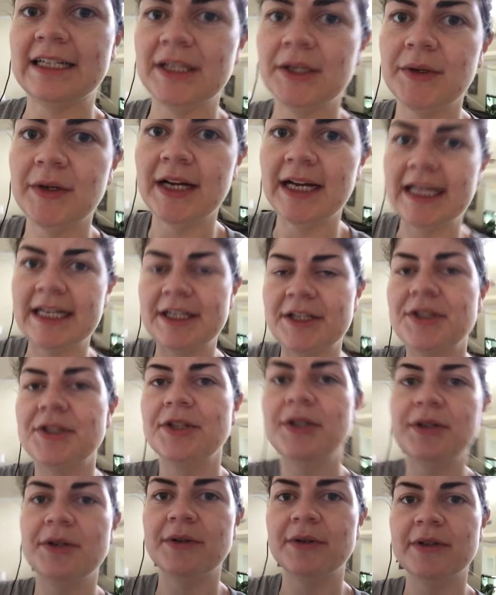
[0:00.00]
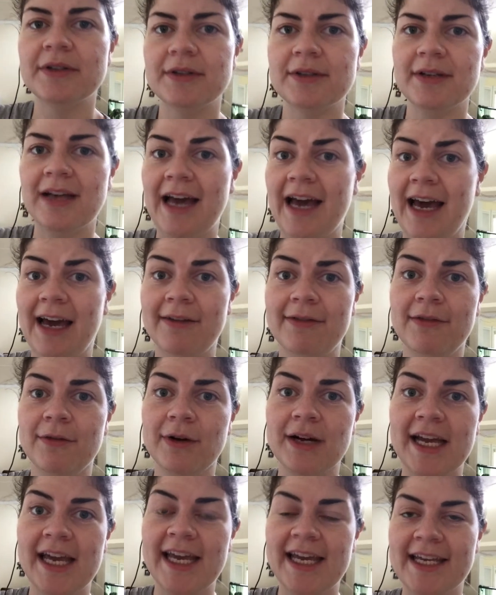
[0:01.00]
know how to do
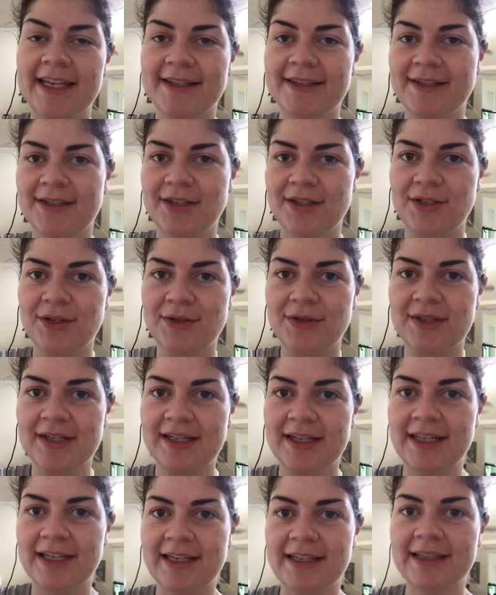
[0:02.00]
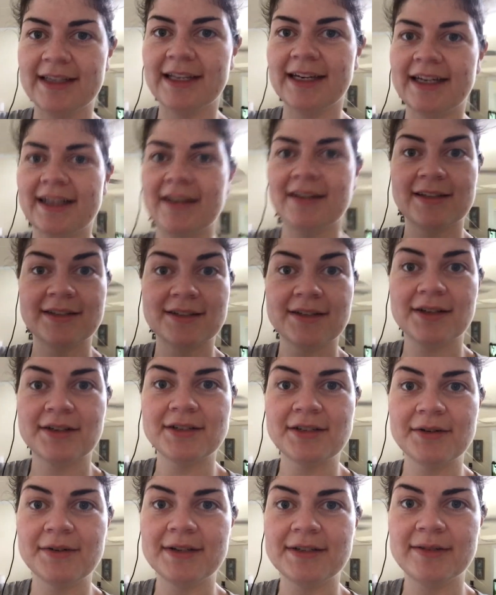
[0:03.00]
halfway is to use it in like a
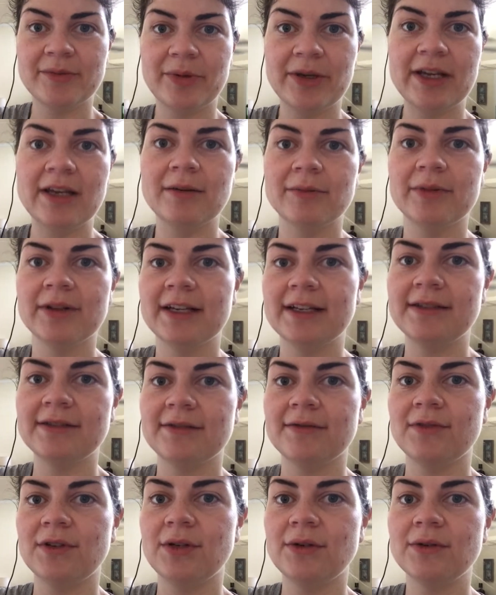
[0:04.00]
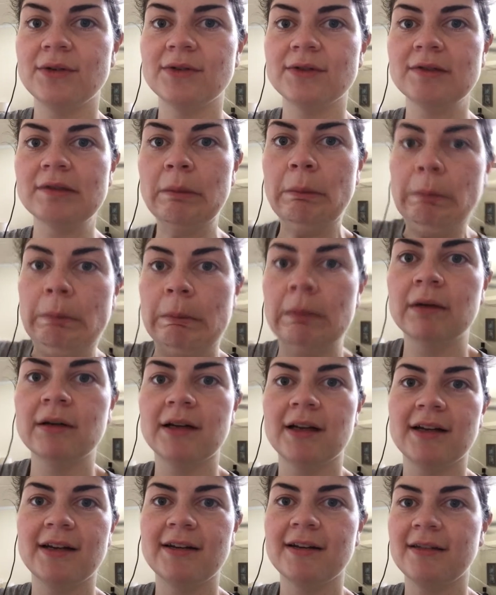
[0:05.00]
lasagna recipe in place of noodles.
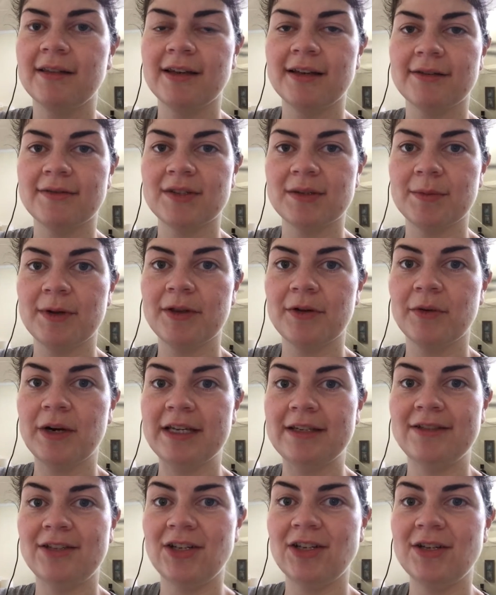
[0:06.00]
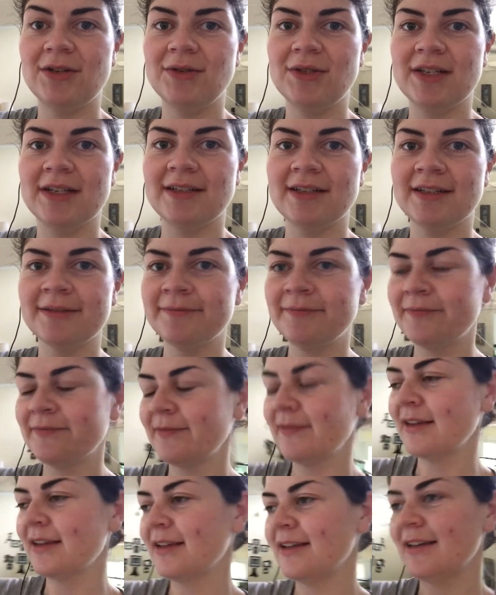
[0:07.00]
I need to think of some other ways to use it.
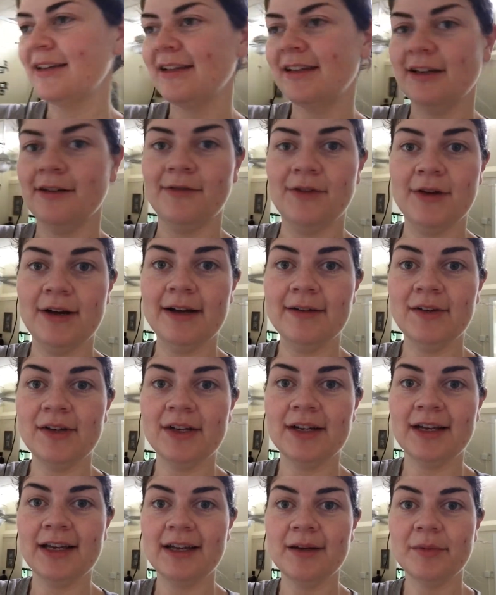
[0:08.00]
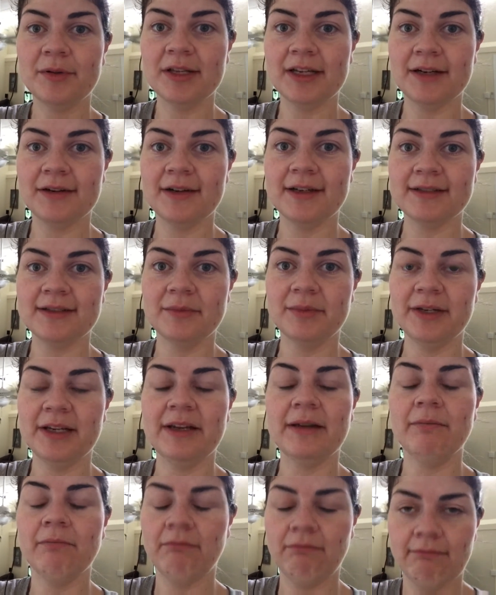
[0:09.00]
If you have a good eggplant
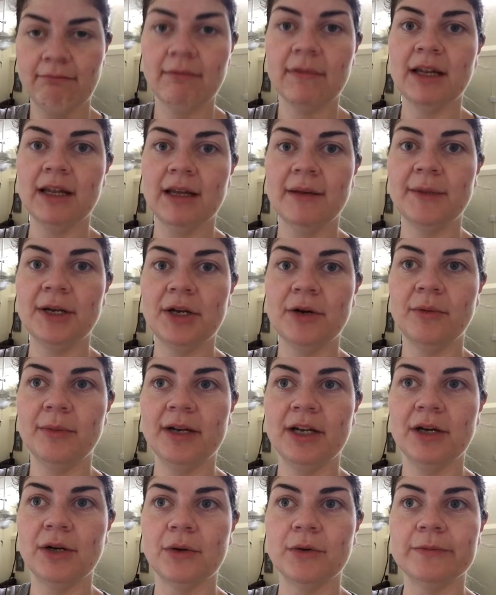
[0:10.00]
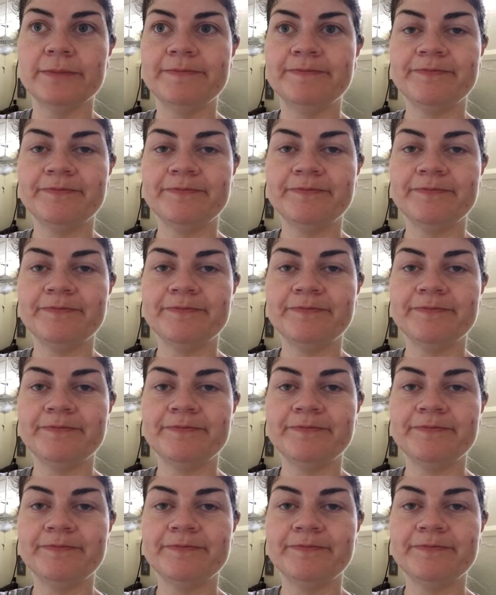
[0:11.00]
recipe, let me know below.